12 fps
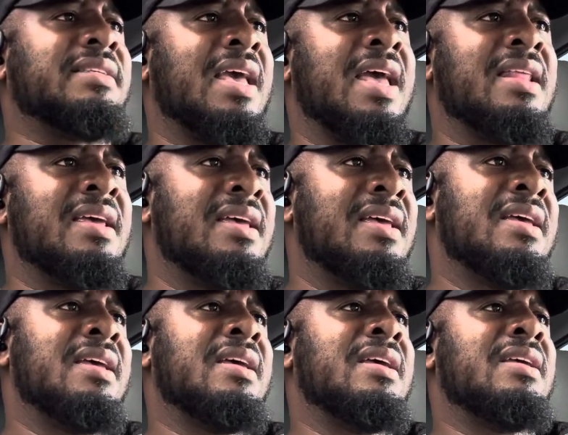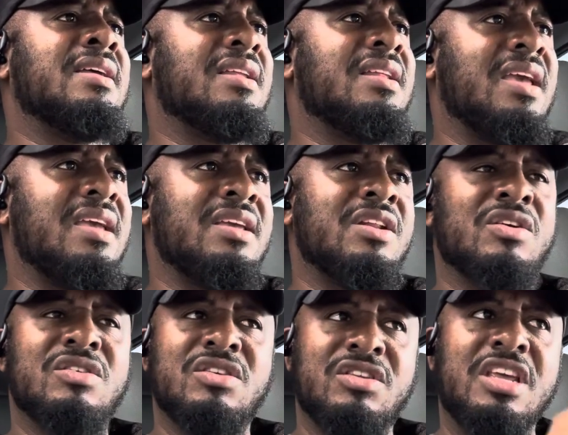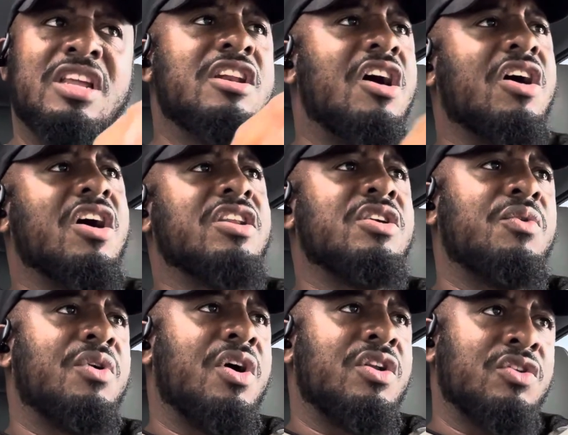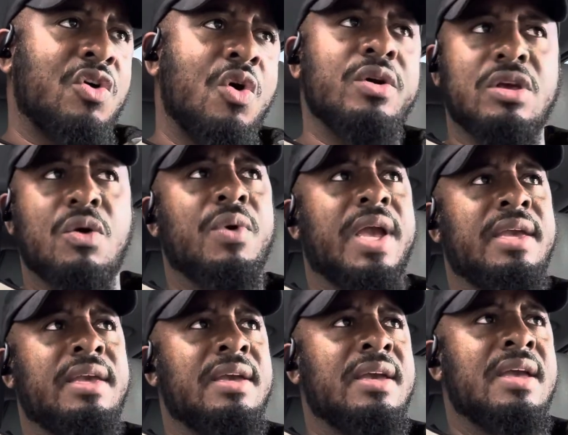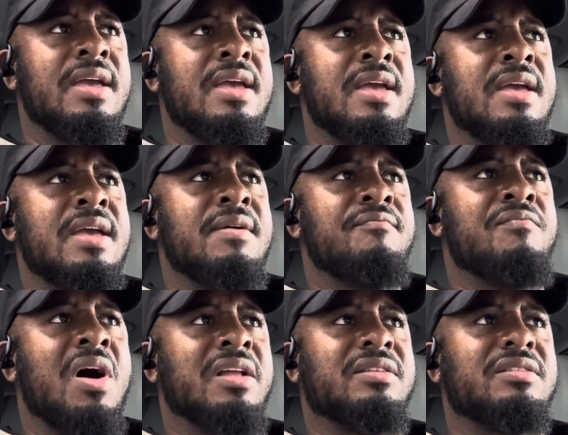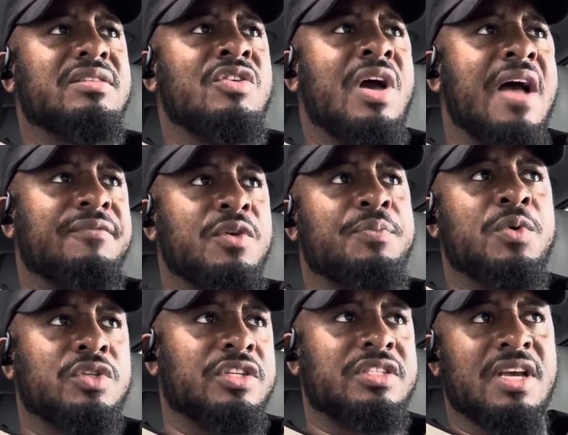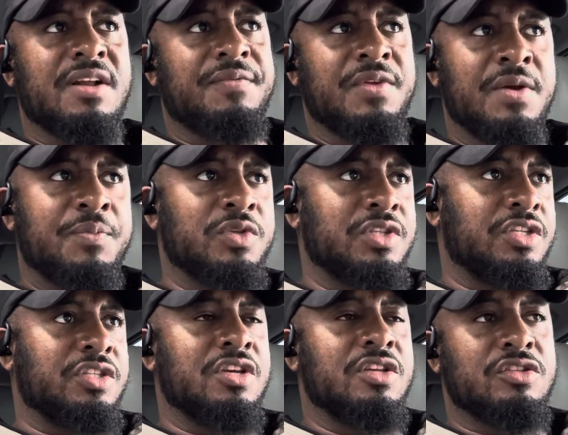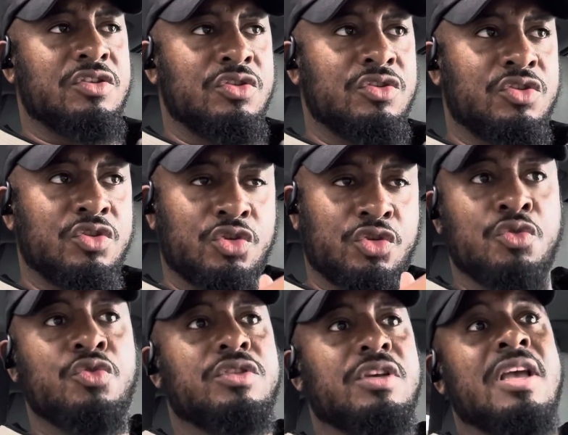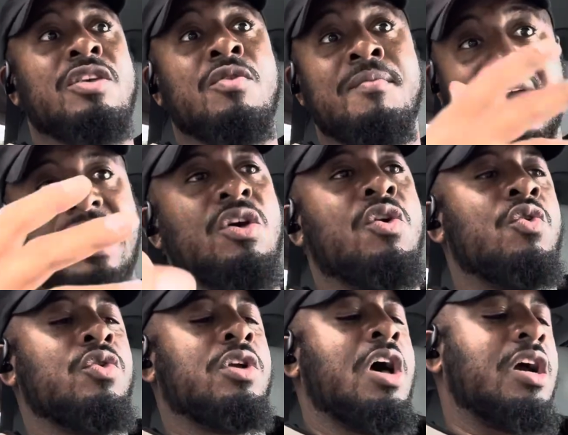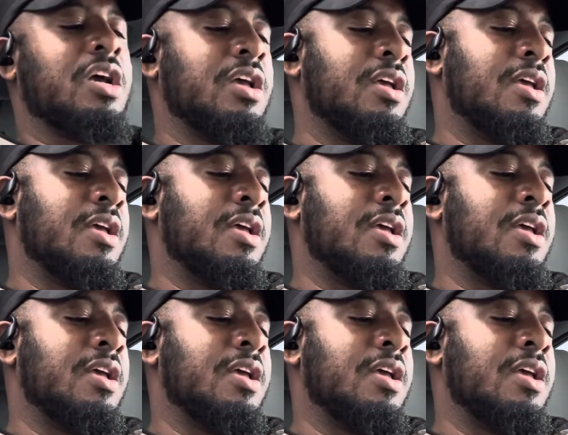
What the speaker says: head, they, you know, you need luck on your going your way, but you have to put yourself in a position to shoot. You make your own luck.